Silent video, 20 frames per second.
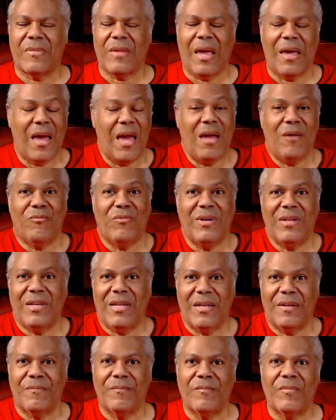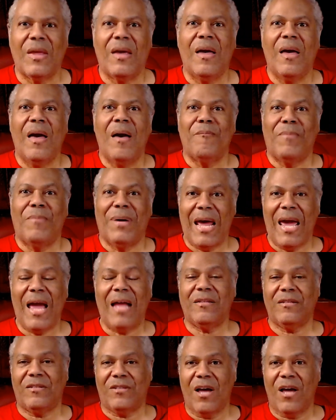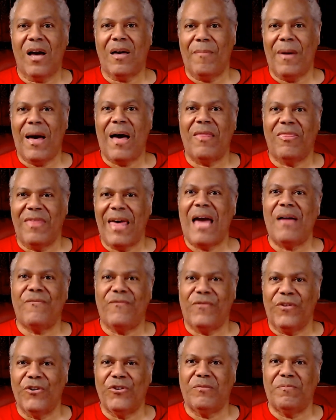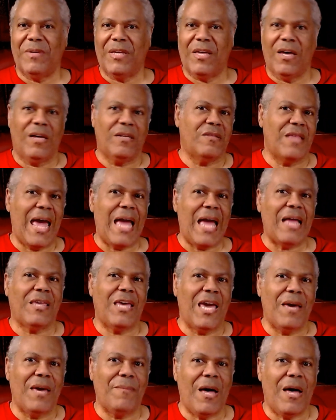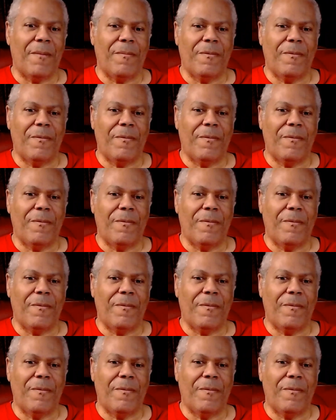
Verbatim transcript: And we didn't. But I had to talk about that first because that came up.